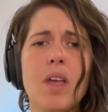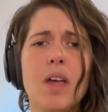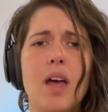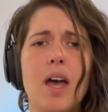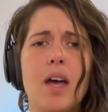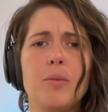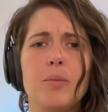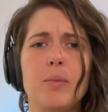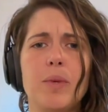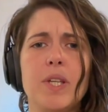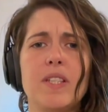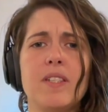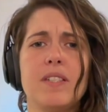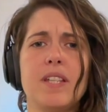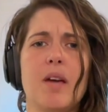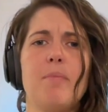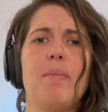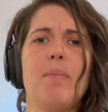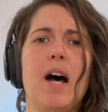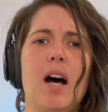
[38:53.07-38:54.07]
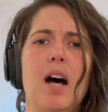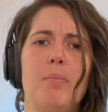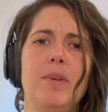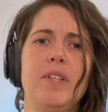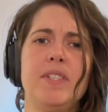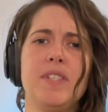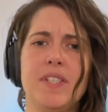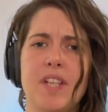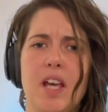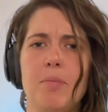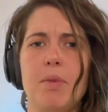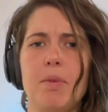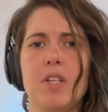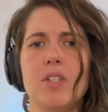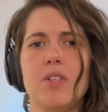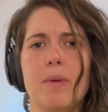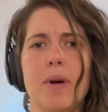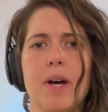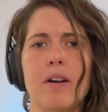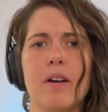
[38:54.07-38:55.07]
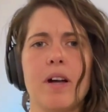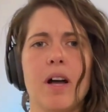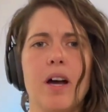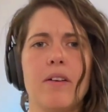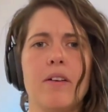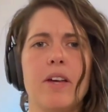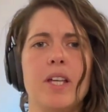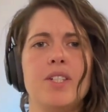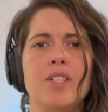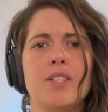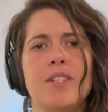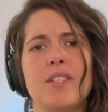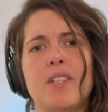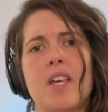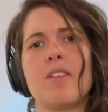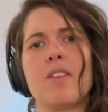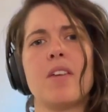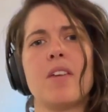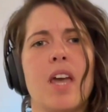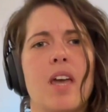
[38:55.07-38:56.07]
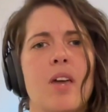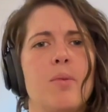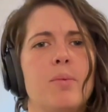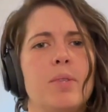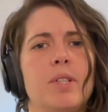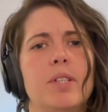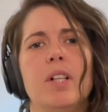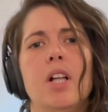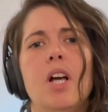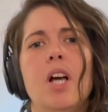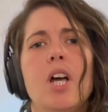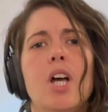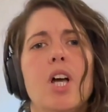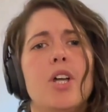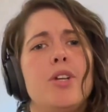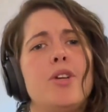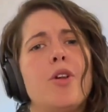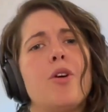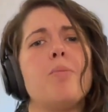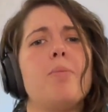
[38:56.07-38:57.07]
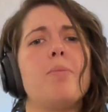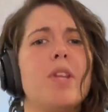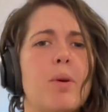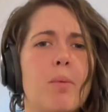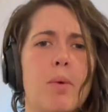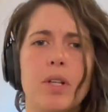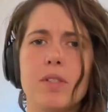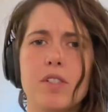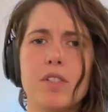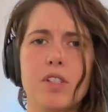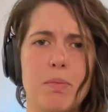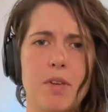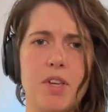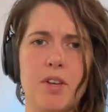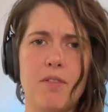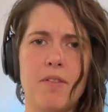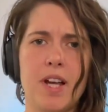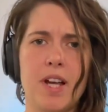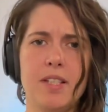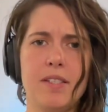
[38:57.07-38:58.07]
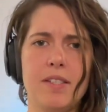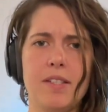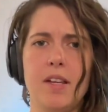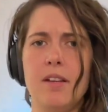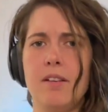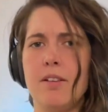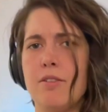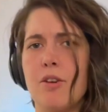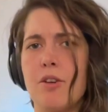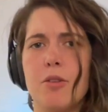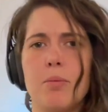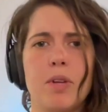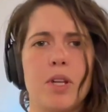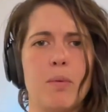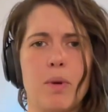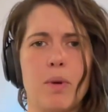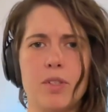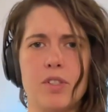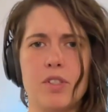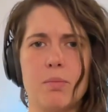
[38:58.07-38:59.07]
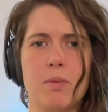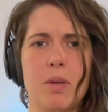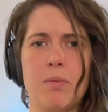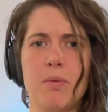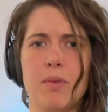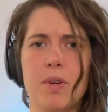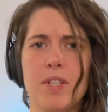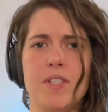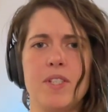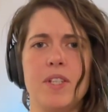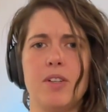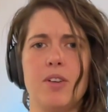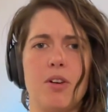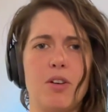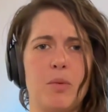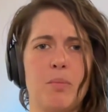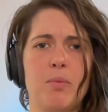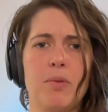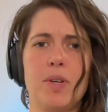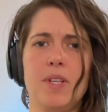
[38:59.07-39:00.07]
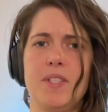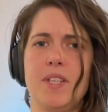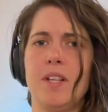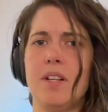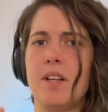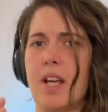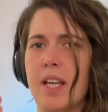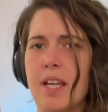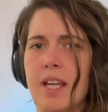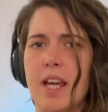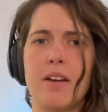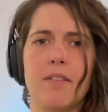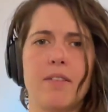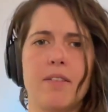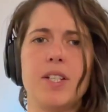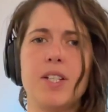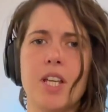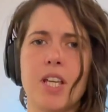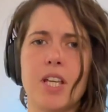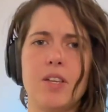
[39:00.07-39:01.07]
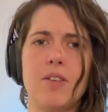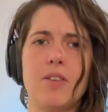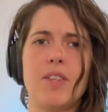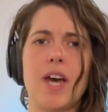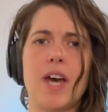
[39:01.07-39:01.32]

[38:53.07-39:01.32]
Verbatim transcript: and we step up and step into our courage and say okay well nobody wants to be arrested nobody wants to be a prison go to prison i guarantee you